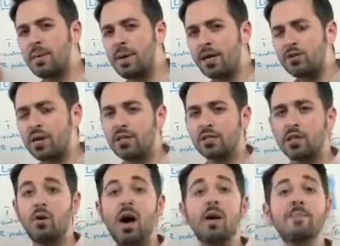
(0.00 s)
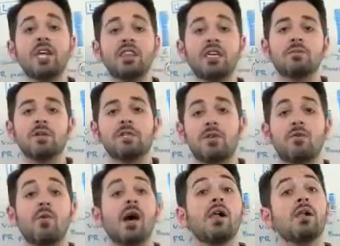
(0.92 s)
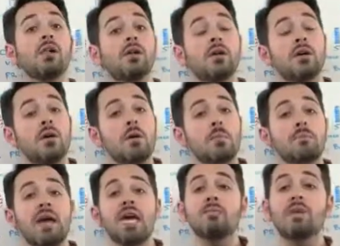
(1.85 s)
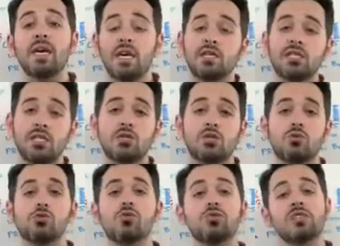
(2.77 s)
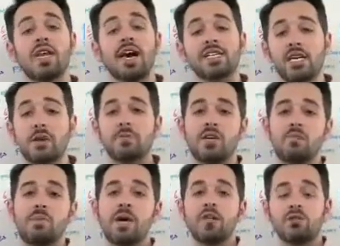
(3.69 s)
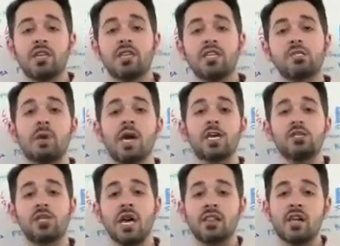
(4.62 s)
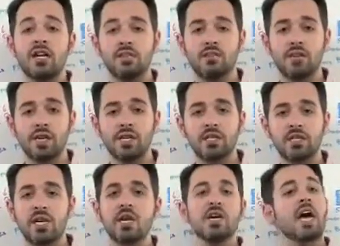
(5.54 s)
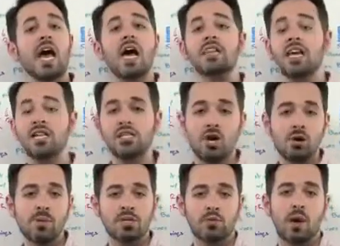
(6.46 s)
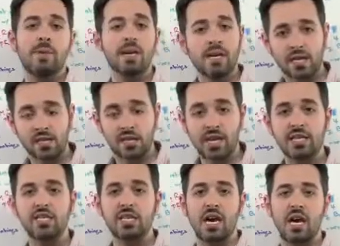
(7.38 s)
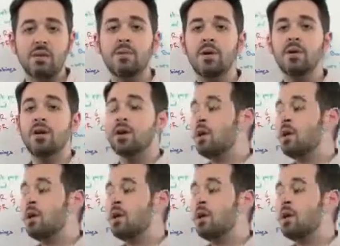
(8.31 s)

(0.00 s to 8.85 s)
is high, PageRank is low, I might think to myself, well, maybe since Google's last updated PageRank, this page has gained lots of links, and the SEOmoz web index, Linkscape,